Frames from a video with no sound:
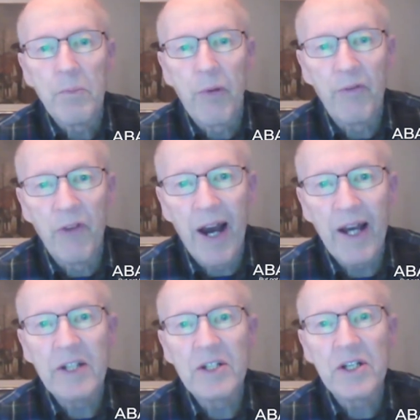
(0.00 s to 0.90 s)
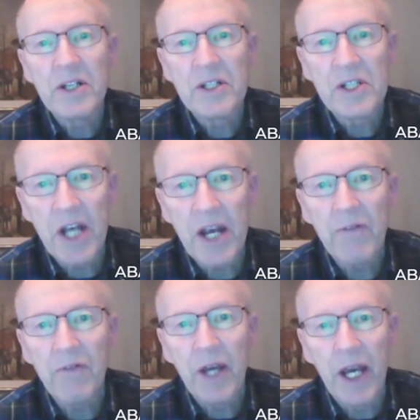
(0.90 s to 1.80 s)
provides
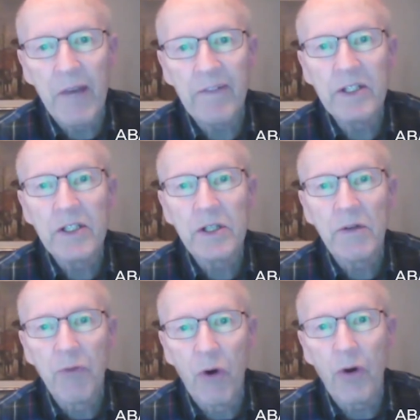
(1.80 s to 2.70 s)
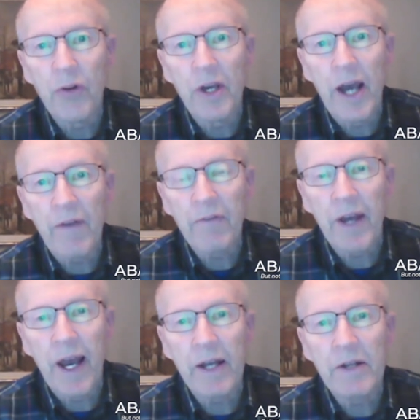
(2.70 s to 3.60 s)
safe havens for the
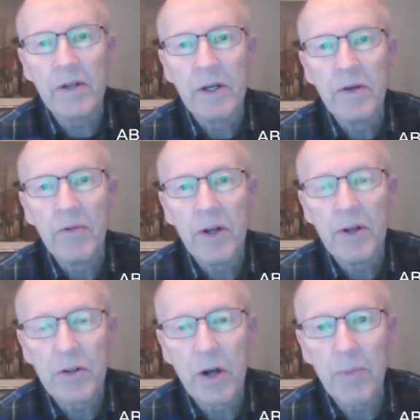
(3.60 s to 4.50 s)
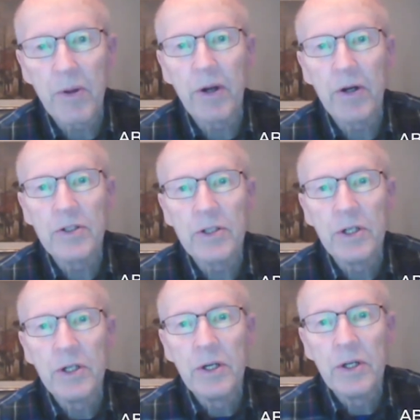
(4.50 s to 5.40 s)
Afghan interpreters
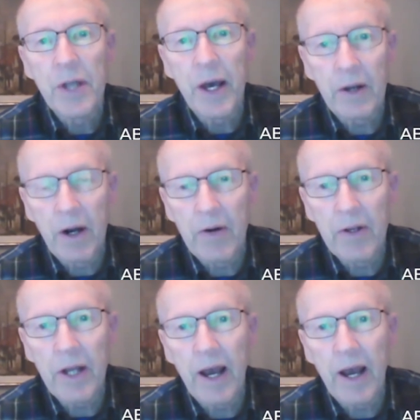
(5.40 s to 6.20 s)
that are in